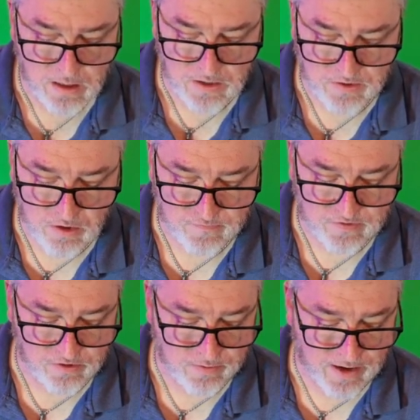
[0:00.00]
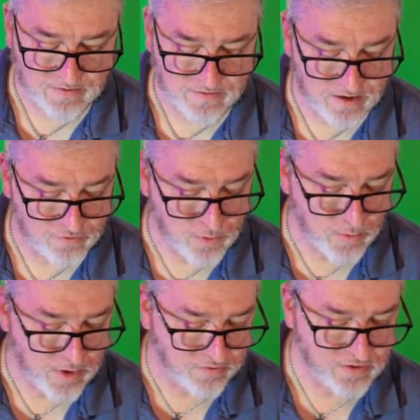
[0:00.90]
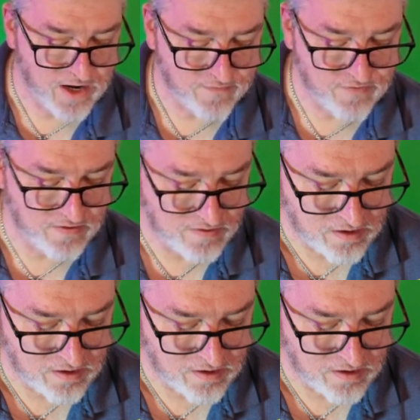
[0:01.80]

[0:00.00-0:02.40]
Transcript: And then over to the right side as well, we also have this little